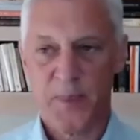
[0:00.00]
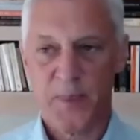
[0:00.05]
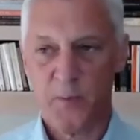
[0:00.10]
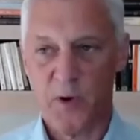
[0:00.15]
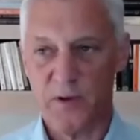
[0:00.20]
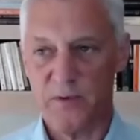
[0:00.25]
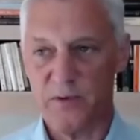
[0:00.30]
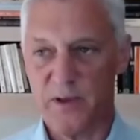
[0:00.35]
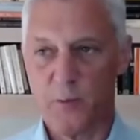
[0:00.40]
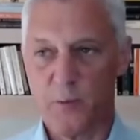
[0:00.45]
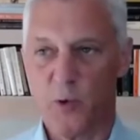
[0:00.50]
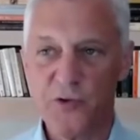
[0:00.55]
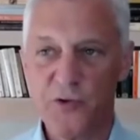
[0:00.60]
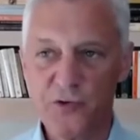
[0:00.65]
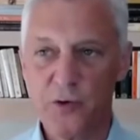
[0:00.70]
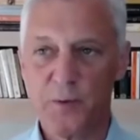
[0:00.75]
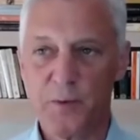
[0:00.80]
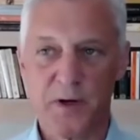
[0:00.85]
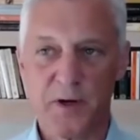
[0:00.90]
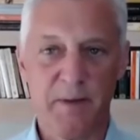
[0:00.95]
well, it was
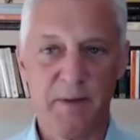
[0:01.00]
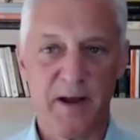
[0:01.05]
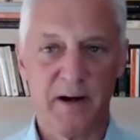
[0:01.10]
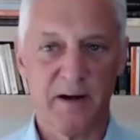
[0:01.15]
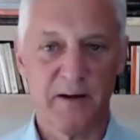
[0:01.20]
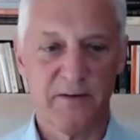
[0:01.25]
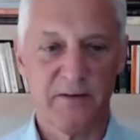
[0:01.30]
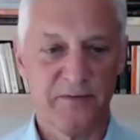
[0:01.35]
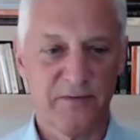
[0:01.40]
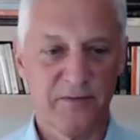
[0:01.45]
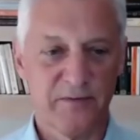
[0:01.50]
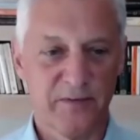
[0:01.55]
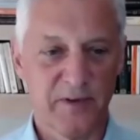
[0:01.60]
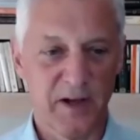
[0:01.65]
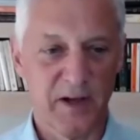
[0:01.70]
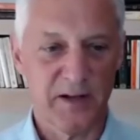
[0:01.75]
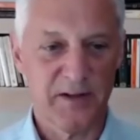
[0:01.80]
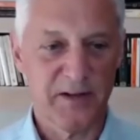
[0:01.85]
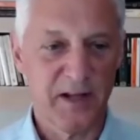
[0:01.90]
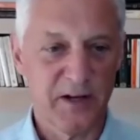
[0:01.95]
super competitive
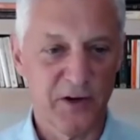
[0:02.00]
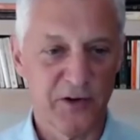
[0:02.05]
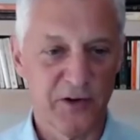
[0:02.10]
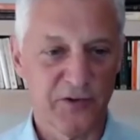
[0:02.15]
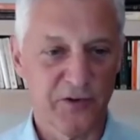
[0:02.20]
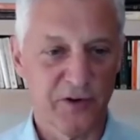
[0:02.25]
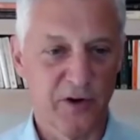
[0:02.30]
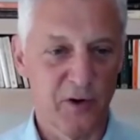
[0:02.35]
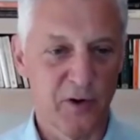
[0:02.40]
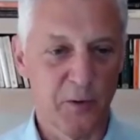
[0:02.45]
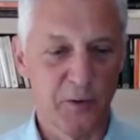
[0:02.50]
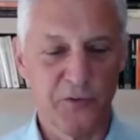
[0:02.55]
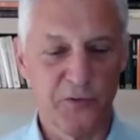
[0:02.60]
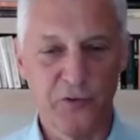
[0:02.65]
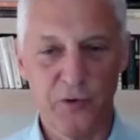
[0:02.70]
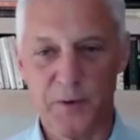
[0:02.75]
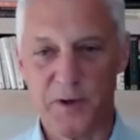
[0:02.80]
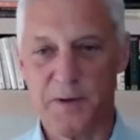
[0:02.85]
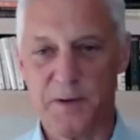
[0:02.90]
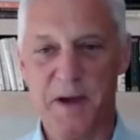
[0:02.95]
uh, 10 years ago, it was
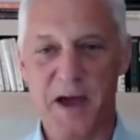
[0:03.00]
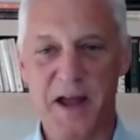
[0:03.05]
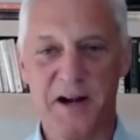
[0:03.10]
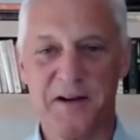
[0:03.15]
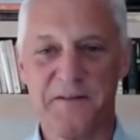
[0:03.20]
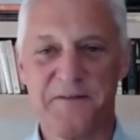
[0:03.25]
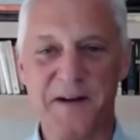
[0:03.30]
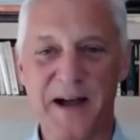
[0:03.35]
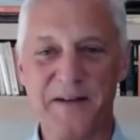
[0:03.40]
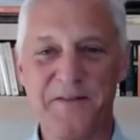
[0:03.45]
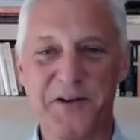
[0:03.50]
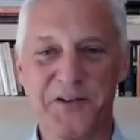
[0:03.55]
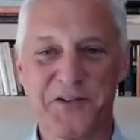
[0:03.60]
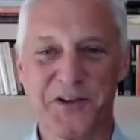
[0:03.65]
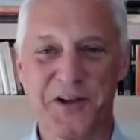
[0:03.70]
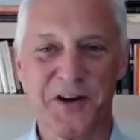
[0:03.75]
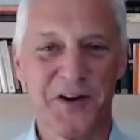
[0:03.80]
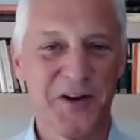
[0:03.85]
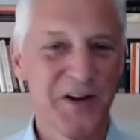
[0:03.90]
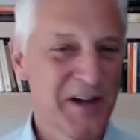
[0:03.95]
super competitive five years
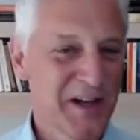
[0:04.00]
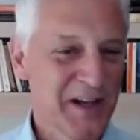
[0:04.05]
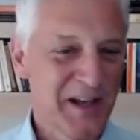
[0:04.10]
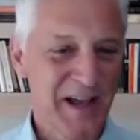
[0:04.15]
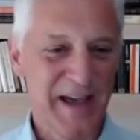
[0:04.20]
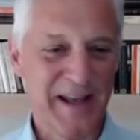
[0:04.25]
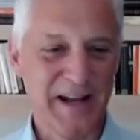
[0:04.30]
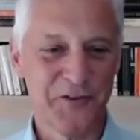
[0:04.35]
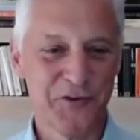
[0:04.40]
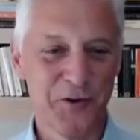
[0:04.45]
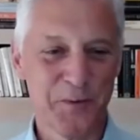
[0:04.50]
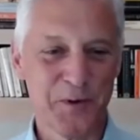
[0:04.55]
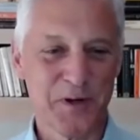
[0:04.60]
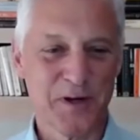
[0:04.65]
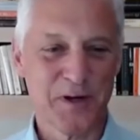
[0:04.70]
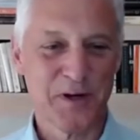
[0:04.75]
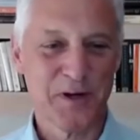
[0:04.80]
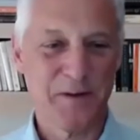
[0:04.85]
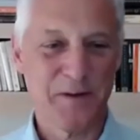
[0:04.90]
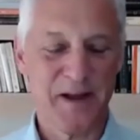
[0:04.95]
ago, and it's super
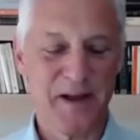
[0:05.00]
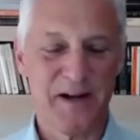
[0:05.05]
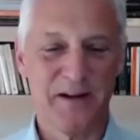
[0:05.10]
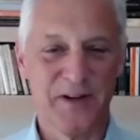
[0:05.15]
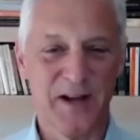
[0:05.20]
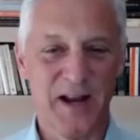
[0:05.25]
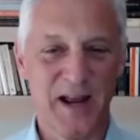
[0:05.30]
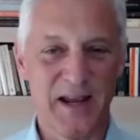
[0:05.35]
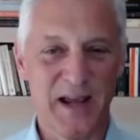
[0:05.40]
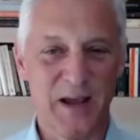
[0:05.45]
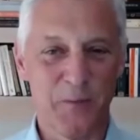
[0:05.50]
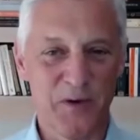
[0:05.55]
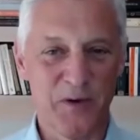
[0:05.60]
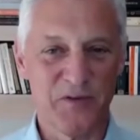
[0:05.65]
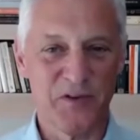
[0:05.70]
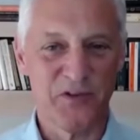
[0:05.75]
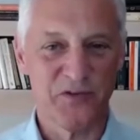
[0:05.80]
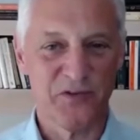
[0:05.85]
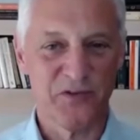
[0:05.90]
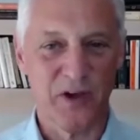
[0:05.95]
competitive today. And
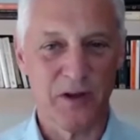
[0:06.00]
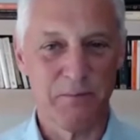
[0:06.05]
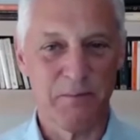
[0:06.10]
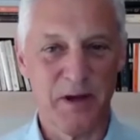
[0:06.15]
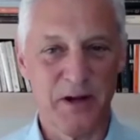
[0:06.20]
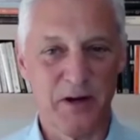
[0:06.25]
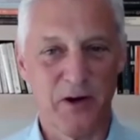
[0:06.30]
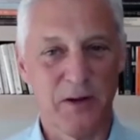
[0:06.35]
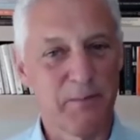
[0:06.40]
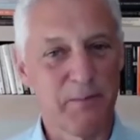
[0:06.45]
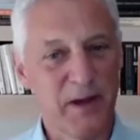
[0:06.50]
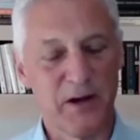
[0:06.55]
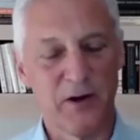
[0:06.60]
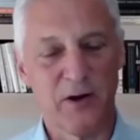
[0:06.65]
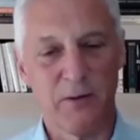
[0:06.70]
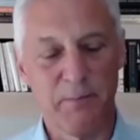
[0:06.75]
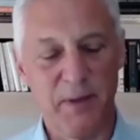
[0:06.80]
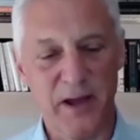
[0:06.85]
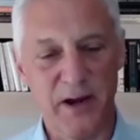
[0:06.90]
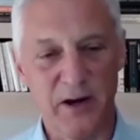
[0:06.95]
we've just done better and
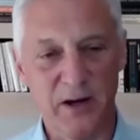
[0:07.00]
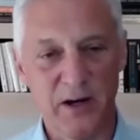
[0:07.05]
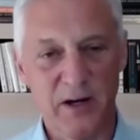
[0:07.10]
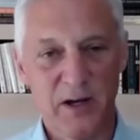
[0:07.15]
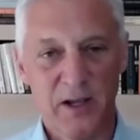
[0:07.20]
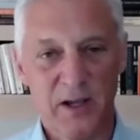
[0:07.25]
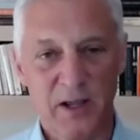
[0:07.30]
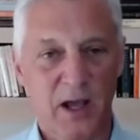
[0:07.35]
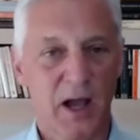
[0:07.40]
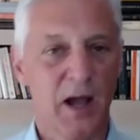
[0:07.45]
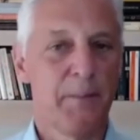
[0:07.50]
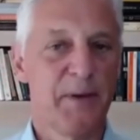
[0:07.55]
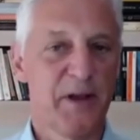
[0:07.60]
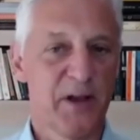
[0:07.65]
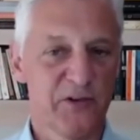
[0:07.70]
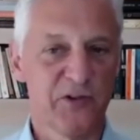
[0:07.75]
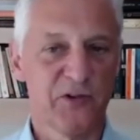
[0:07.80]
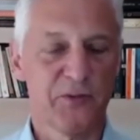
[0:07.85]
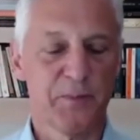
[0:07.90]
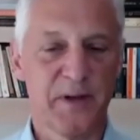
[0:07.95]
better and better
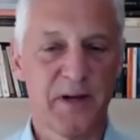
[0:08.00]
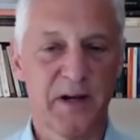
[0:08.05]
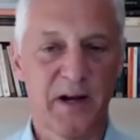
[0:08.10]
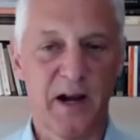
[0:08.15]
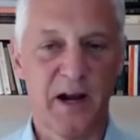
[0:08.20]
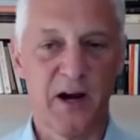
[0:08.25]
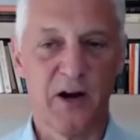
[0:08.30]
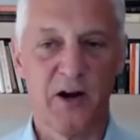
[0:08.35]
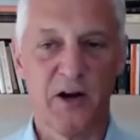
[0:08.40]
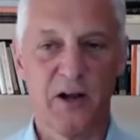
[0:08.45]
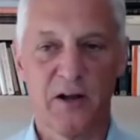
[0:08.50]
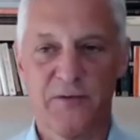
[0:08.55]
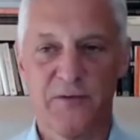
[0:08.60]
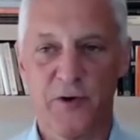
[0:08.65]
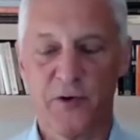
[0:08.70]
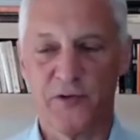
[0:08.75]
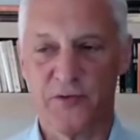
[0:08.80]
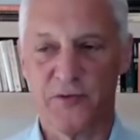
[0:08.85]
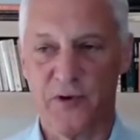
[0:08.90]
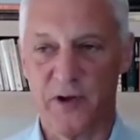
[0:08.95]
because it's been an area of
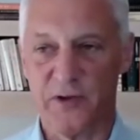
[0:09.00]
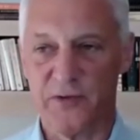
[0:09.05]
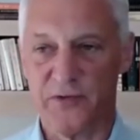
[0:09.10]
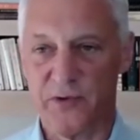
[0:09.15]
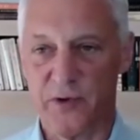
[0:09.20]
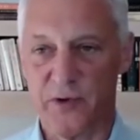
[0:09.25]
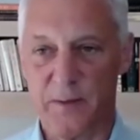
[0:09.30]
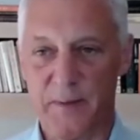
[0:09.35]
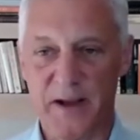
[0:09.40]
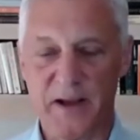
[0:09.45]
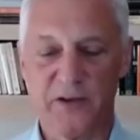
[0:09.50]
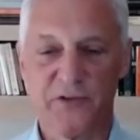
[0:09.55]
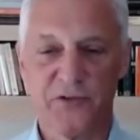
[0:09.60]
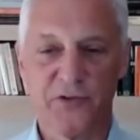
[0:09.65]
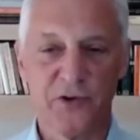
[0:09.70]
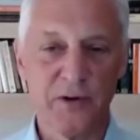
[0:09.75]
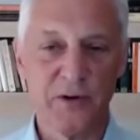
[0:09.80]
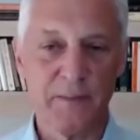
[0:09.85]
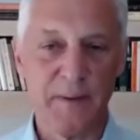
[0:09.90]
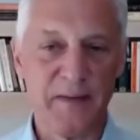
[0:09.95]
focus for us. So, am I
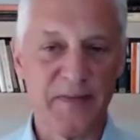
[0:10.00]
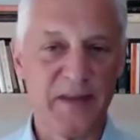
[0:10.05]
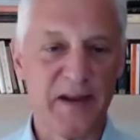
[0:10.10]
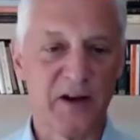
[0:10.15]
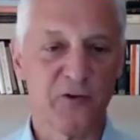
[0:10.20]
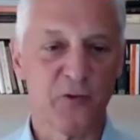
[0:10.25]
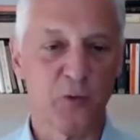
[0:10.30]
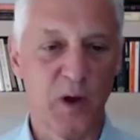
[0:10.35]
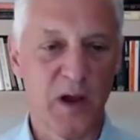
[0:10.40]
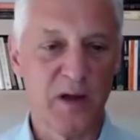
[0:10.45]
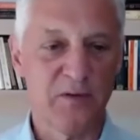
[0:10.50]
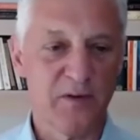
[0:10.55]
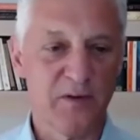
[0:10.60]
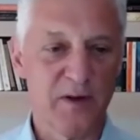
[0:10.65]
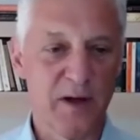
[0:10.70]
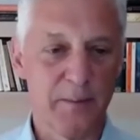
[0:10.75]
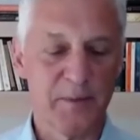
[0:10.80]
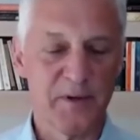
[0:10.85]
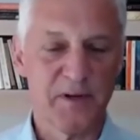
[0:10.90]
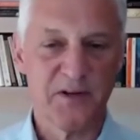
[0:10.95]
concerned about the next wave of
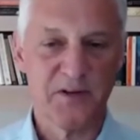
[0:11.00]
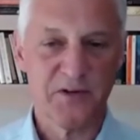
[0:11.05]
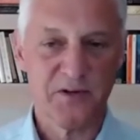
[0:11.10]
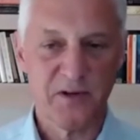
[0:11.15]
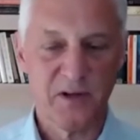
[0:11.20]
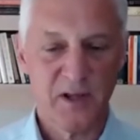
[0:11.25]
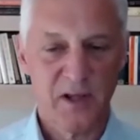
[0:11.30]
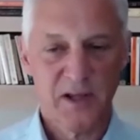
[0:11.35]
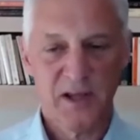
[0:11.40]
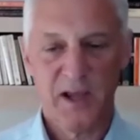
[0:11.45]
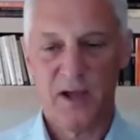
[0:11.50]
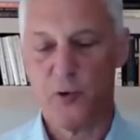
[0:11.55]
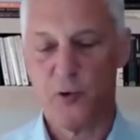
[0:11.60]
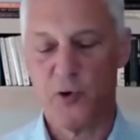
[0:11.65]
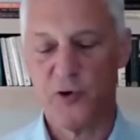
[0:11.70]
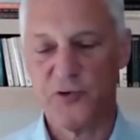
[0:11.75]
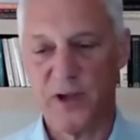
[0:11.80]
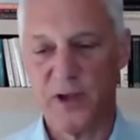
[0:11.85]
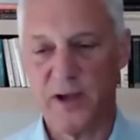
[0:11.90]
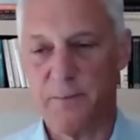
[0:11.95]
competition? Yeah, of
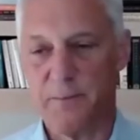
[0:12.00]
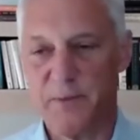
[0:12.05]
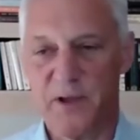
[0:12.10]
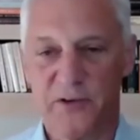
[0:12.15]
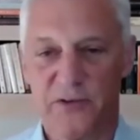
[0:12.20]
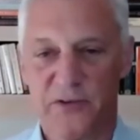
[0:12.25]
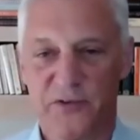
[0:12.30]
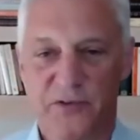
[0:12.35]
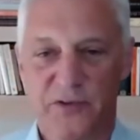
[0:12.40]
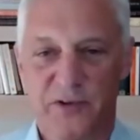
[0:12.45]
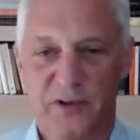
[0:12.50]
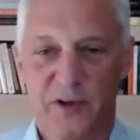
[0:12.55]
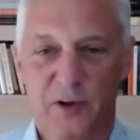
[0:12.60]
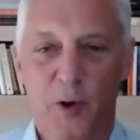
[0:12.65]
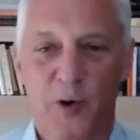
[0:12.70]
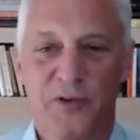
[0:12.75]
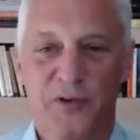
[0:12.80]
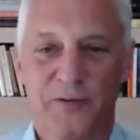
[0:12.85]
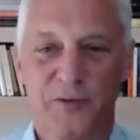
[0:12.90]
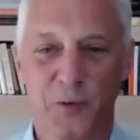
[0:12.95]
course I am, because you
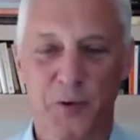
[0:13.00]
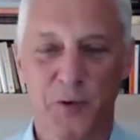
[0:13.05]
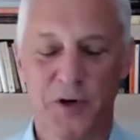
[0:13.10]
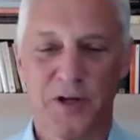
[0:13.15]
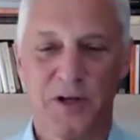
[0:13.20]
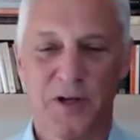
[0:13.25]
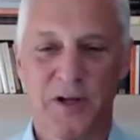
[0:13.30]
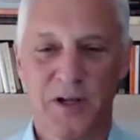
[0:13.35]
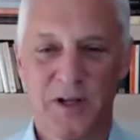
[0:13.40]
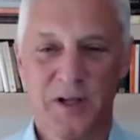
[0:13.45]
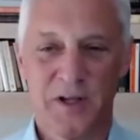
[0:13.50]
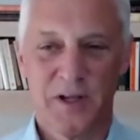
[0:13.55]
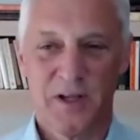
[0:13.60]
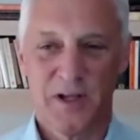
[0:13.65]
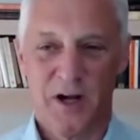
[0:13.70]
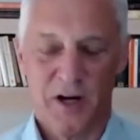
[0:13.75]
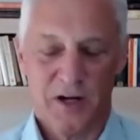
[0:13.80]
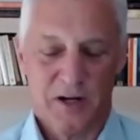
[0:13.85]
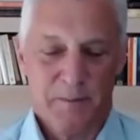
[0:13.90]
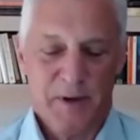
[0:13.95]
always have to worry.
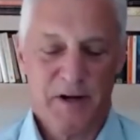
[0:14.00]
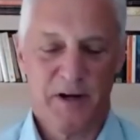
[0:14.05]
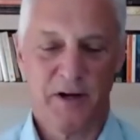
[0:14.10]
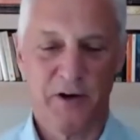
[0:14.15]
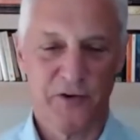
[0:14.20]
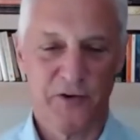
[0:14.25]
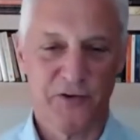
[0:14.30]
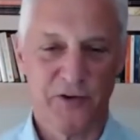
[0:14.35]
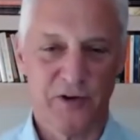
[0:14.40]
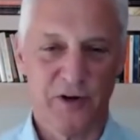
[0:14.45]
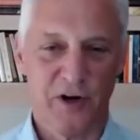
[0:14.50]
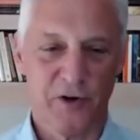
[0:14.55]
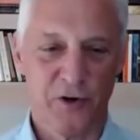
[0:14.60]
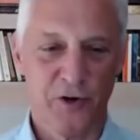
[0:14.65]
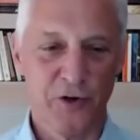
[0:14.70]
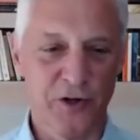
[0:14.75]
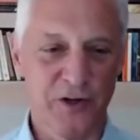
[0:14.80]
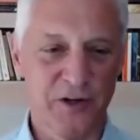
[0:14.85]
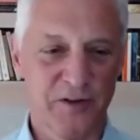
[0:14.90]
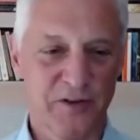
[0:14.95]
Our competitors are, are
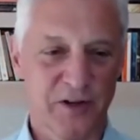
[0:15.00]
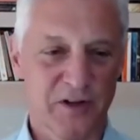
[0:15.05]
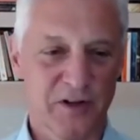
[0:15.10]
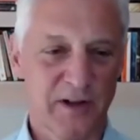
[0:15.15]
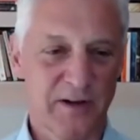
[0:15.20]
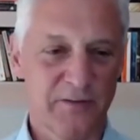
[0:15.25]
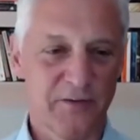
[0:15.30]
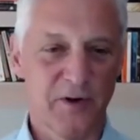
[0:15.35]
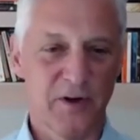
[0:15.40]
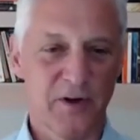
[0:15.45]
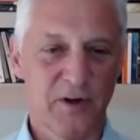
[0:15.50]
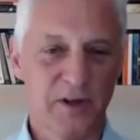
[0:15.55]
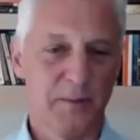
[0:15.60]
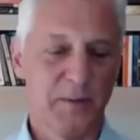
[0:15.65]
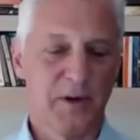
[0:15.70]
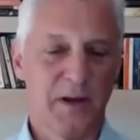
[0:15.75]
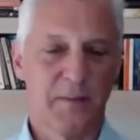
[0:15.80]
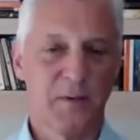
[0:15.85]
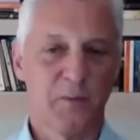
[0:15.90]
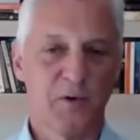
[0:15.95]
good, they're clever, and they're
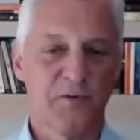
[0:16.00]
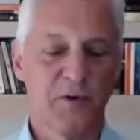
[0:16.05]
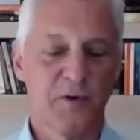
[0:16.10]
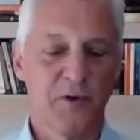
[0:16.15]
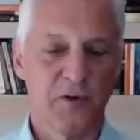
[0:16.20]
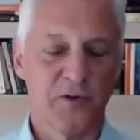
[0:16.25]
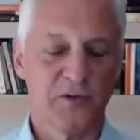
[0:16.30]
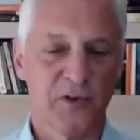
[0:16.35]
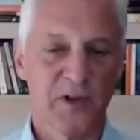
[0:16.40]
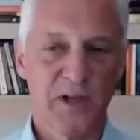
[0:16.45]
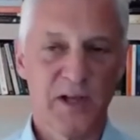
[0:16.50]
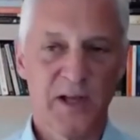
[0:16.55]
becoming more focused.